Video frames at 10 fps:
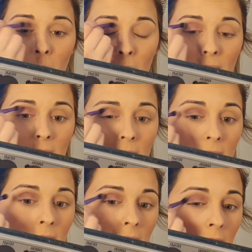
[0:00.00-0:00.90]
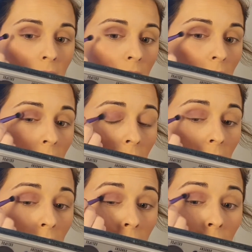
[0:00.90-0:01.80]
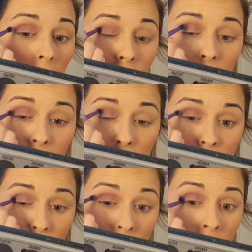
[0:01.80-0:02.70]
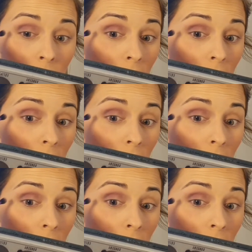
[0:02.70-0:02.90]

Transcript: really rating it